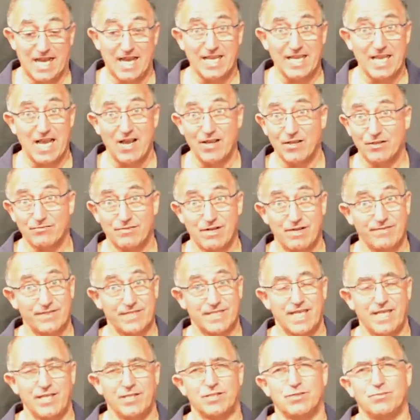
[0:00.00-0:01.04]
I
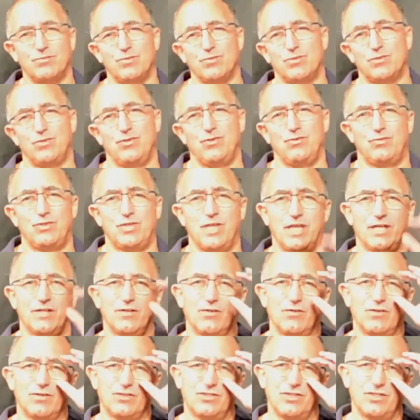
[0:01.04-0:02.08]
gravitate towards new
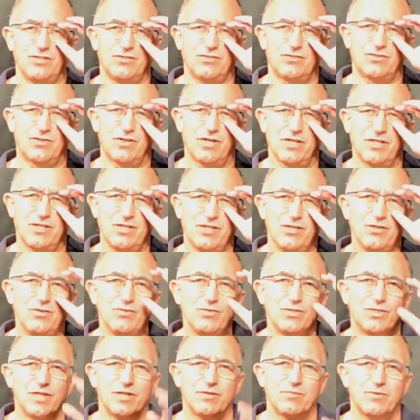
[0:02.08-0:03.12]
technology and try and
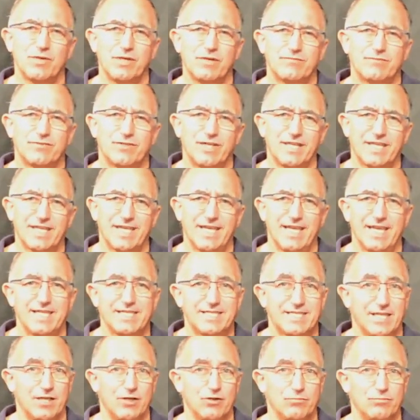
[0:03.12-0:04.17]
use it wherever I can
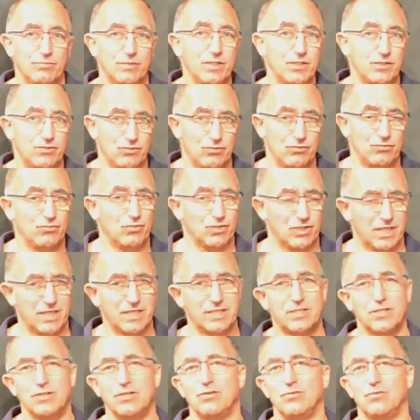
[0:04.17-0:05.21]
to help me do what I
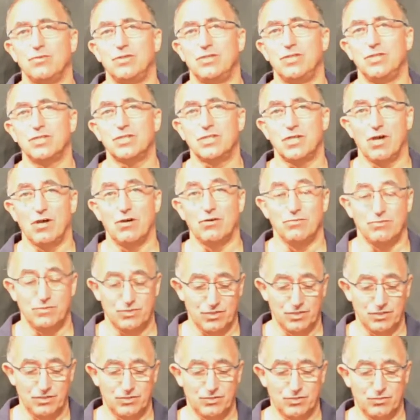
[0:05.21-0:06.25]
do, which is
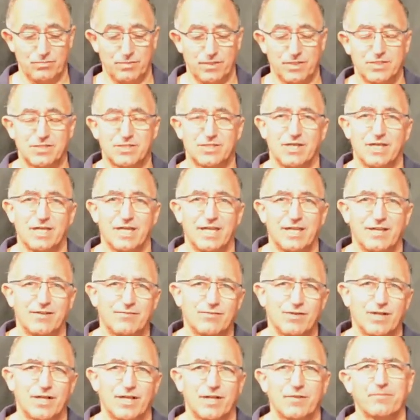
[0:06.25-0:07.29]
coach swimming, cycling and
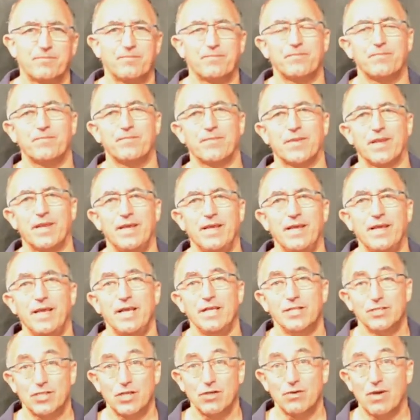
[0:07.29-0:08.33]
running.
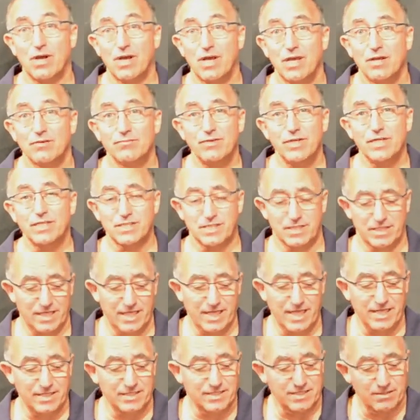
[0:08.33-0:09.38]
So
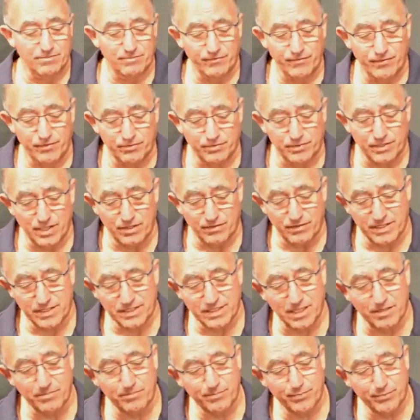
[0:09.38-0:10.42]
recently, and some of you will know this,
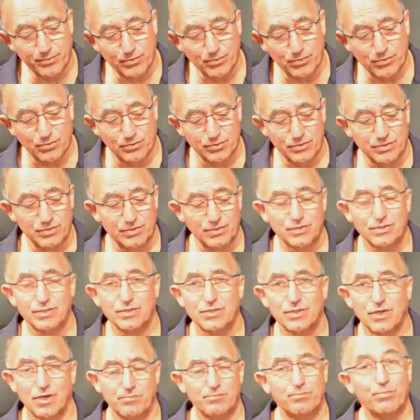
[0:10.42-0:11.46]
I
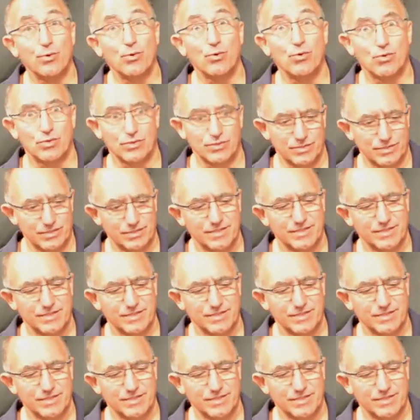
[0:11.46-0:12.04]
bought